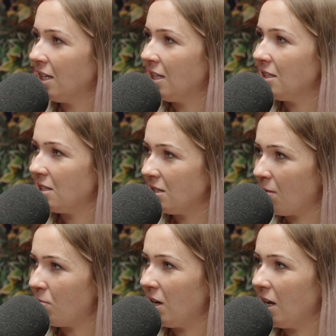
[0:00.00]
to
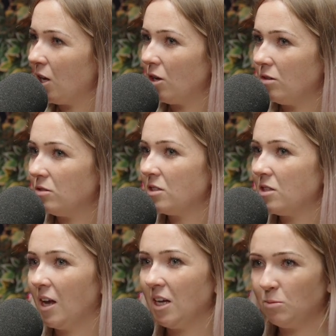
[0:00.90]
somebody
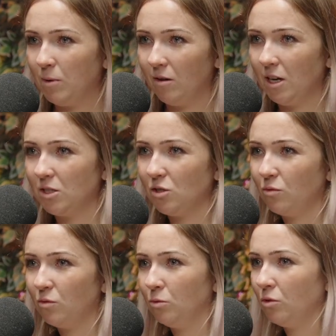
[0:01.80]
who's experienced a
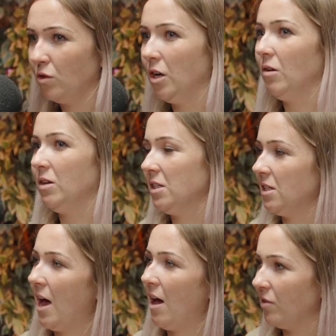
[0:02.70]
fall through and
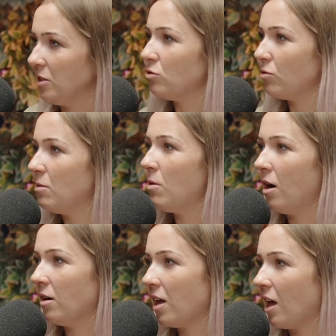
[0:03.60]
is having to
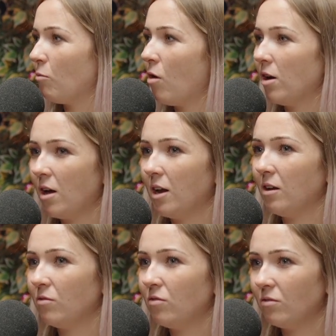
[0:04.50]
remarket? What are kind
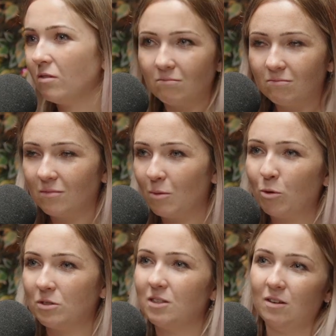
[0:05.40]
of the
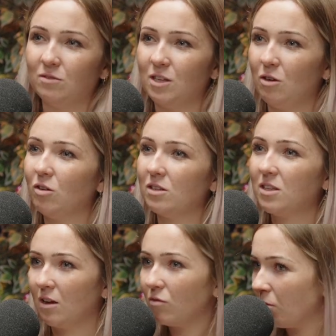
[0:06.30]
positives that you can
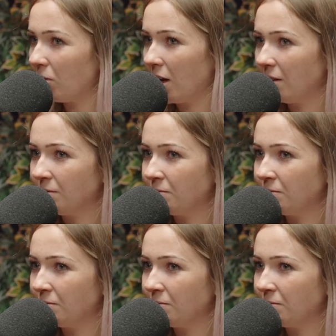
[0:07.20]
take from that?